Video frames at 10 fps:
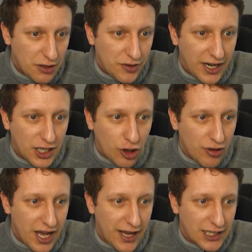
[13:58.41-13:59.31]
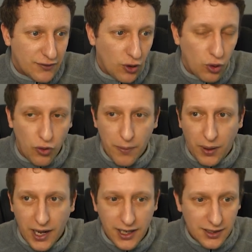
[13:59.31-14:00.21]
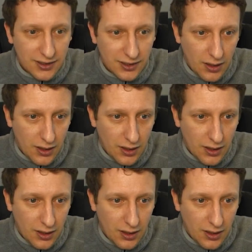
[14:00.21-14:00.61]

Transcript: that it creates for other players.